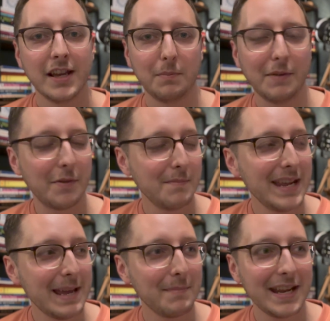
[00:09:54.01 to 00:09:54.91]
But for me,
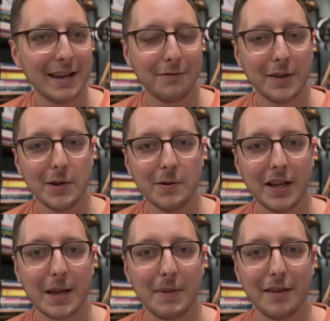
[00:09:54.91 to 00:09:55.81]
it made it feel like
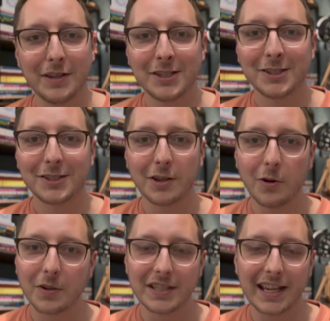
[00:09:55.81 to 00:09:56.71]
a bit of a
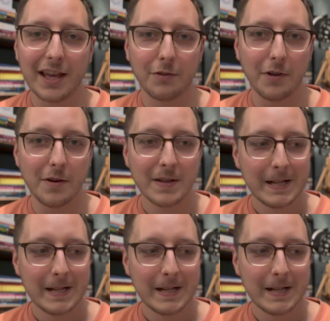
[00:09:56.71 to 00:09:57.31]
slog to get through